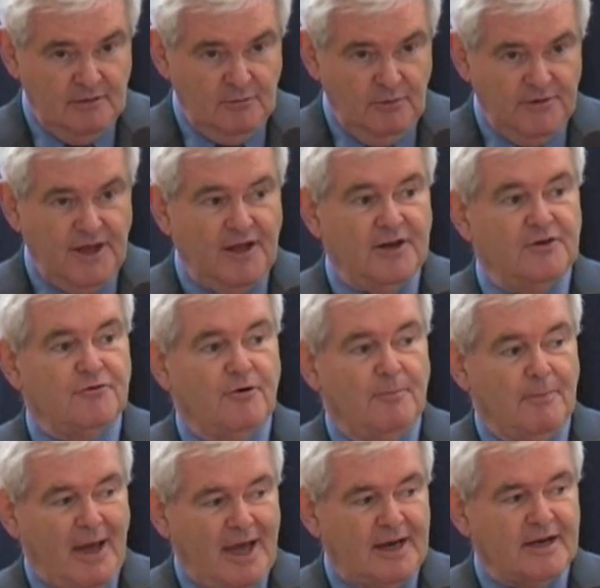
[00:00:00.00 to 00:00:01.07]
without a
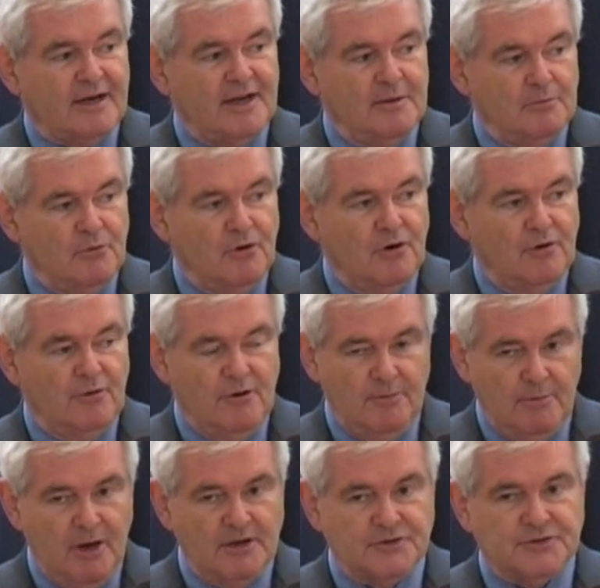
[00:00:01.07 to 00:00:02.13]
dramatically more
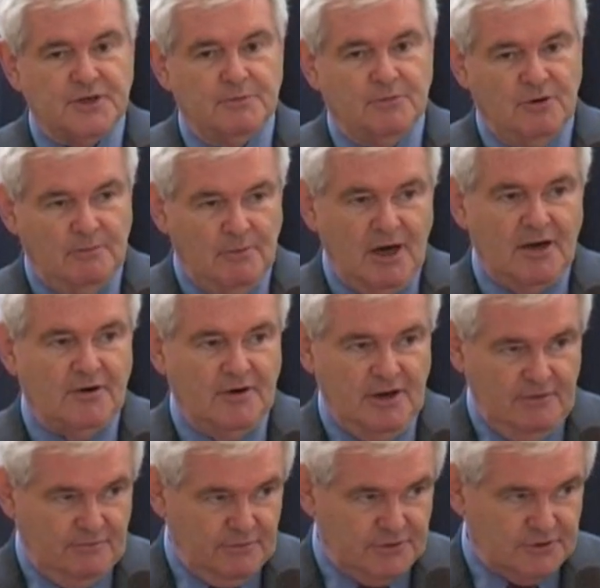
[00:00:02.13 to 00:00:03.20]
robust and more modern
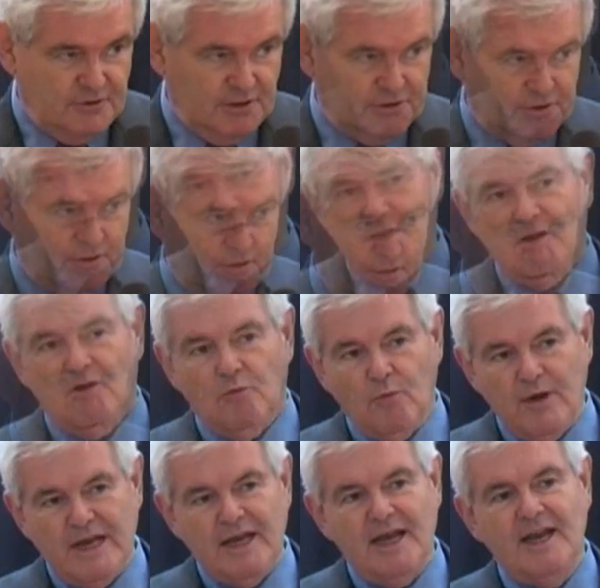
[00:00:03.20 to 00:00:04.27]
infrastructure.
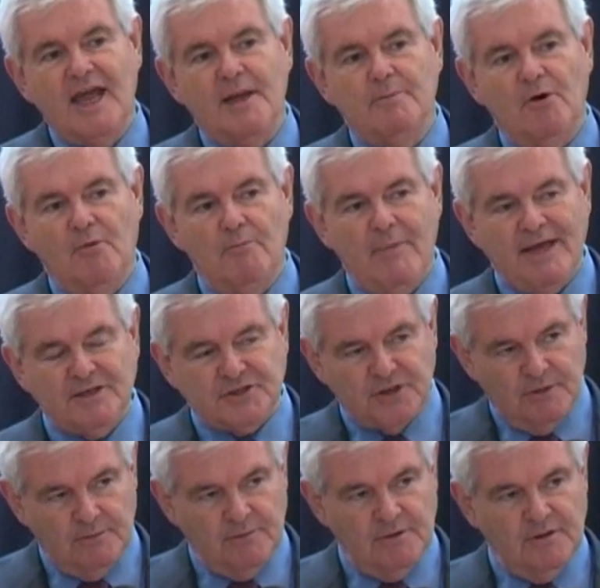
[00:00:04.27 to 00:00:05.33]
We need a
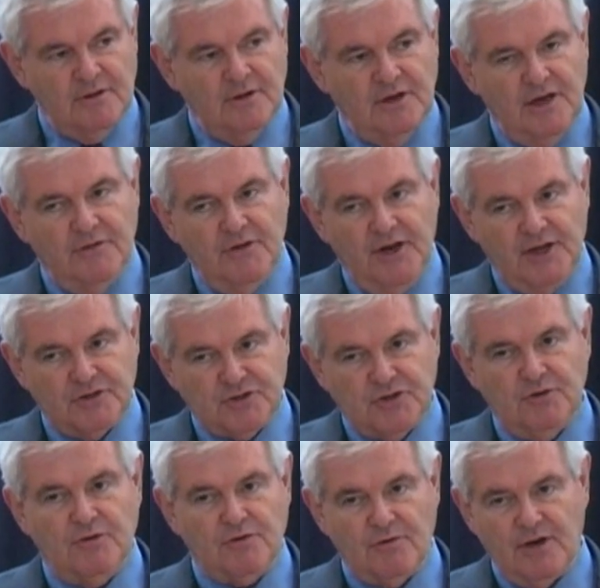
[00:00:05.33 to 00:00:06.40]
momentum in the next
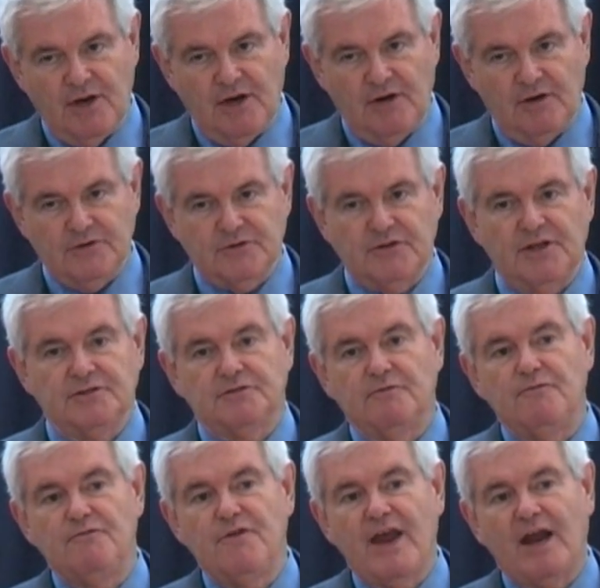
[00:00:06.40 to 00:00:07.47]
2 or 3 years that's
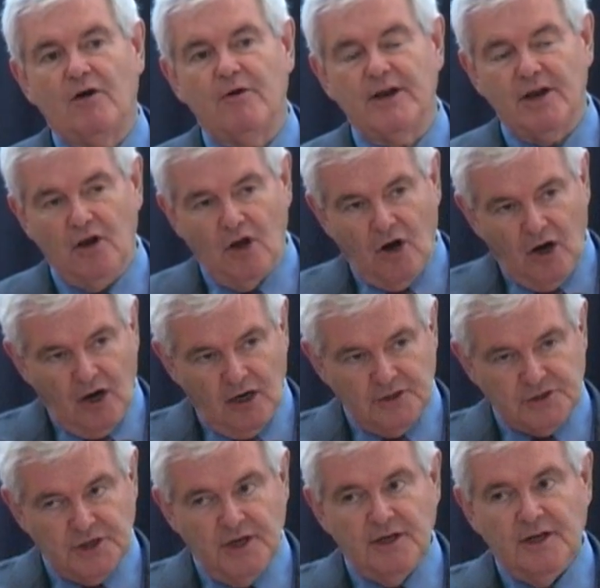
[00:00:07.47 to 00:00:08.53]
very
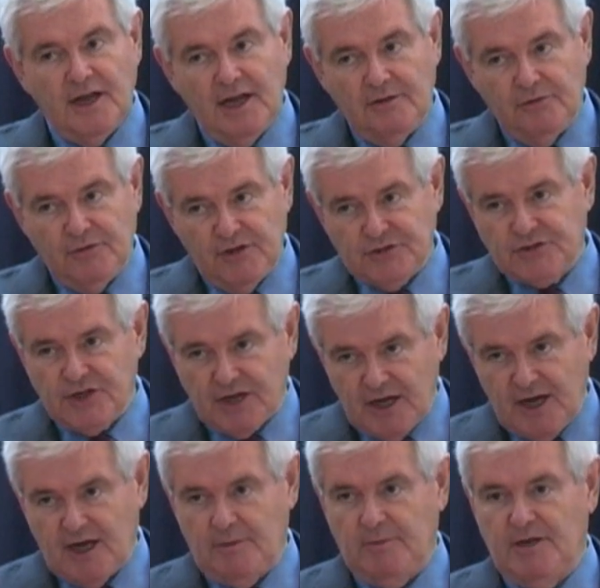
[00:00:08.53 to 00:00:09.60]
large, and this
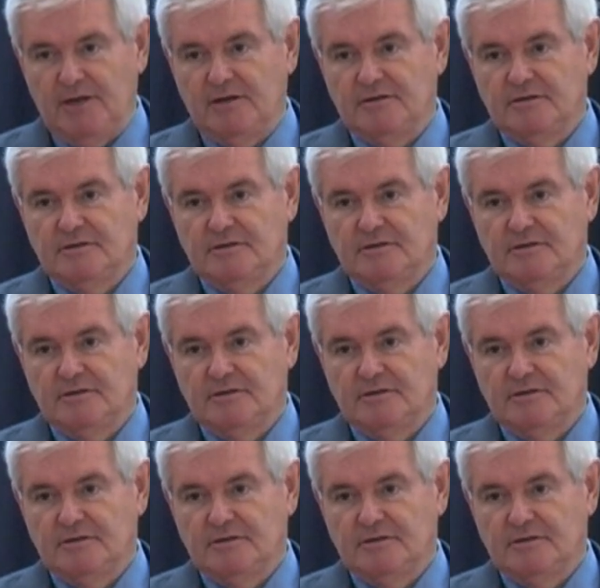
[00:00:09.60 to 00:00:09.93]
economy